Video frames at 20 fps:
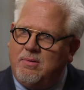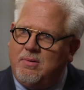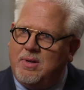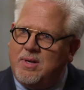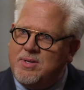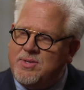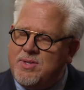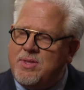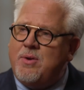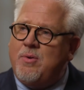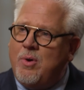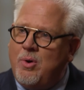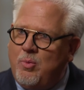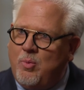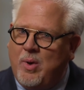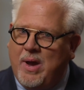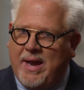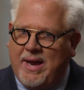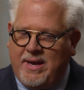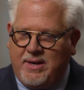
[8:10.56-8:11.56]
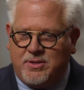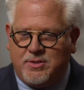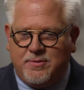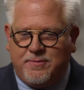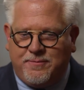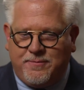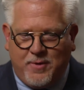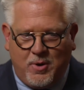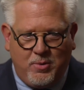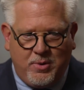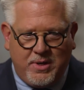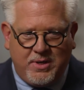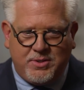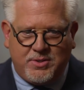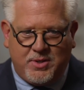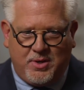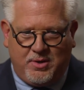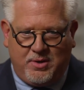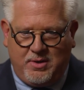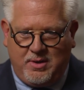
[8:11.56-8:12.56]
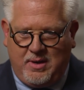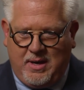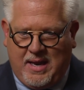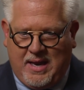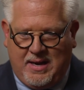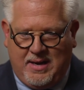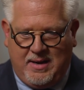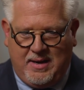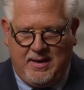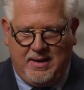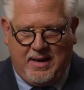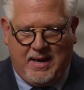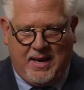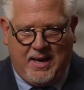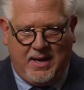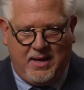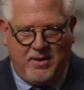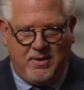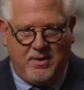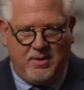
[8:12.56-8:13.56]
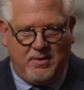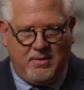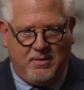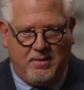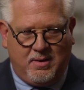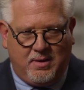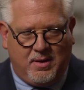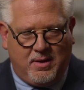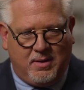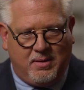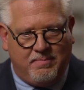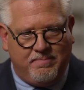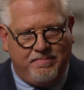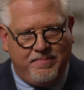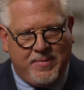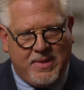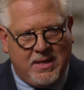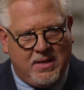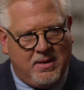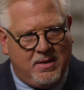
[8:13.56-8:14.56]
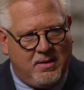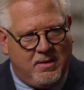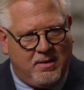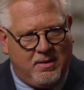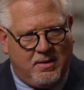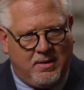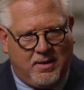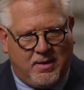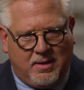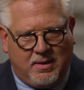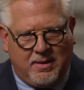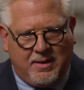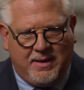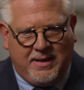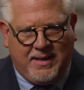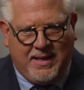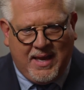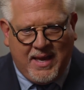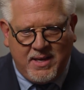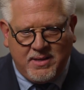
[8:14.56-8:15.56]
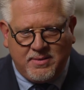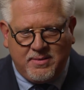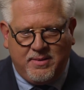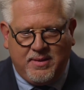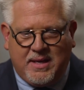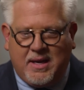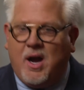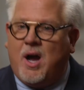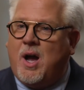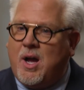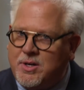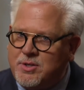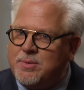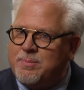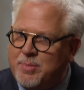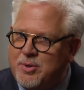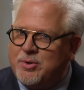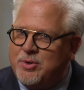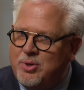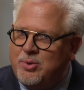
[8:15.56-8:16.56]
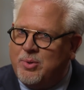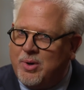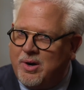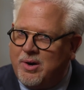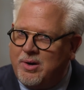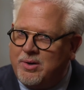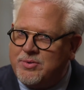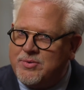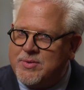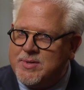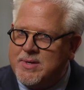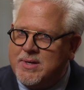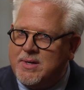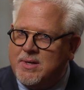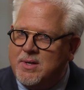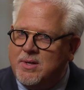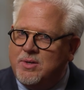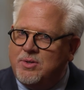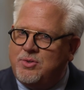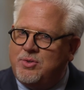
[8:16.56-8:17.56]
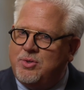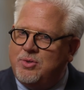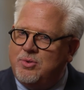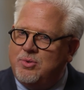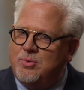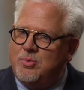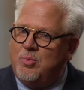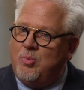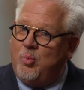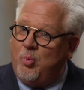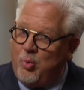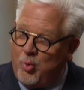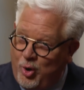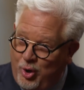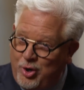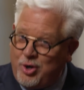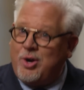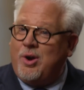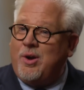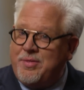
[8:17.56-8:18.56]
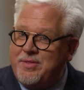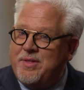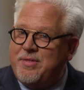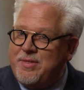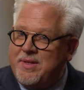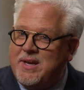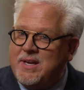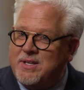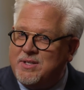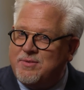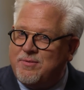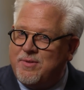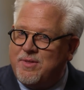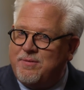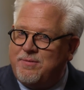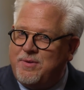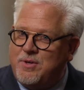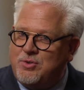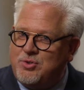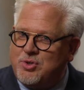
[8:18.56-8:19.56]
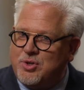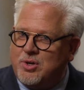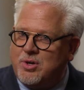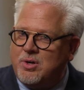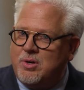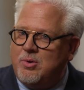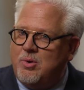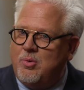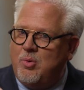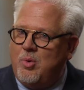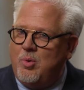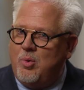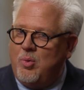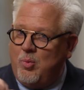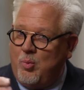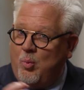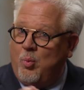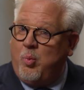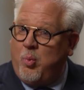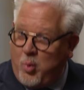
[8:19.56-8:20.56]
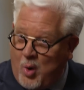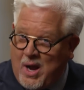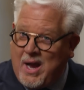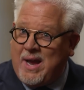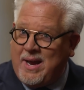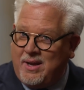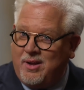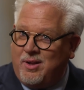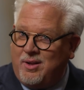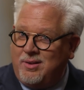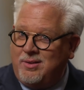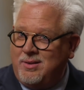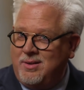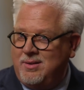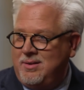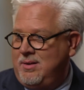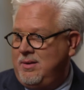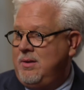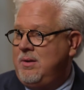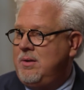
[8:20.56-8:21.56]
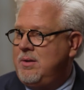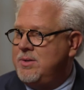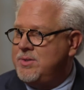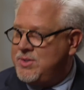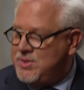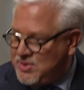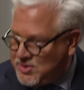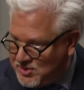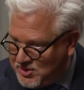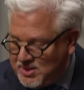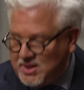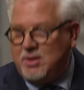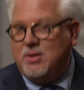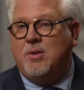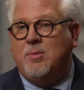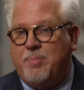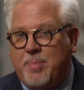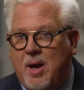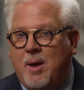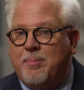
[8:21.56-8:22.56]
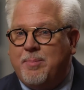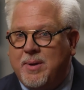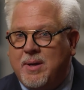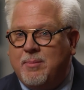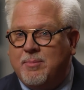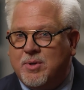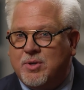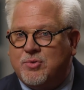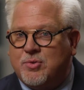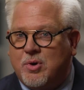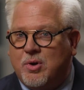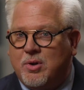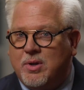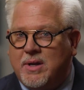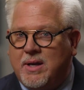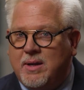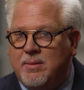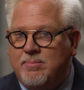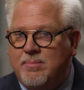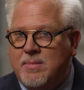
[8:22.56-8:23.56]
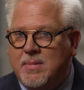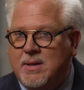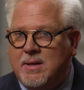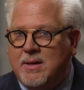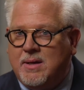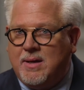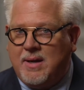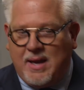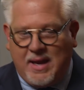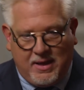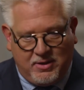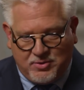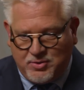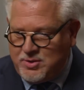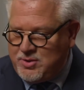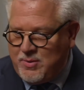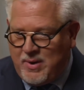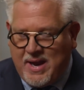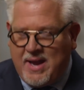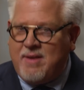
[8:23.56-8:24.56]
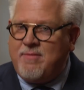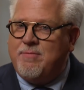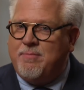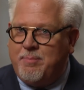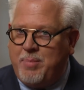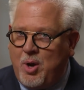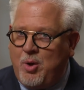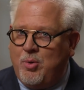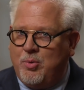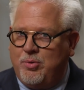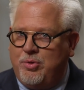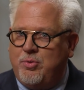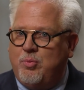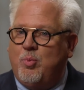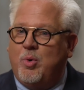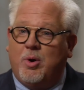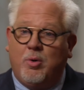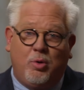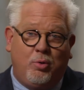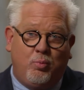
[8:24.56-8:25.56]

Is there a way to focus and and um, uh, get the entrepreneurs to work on the things for the future while still pumping petroleum. So you have both. We're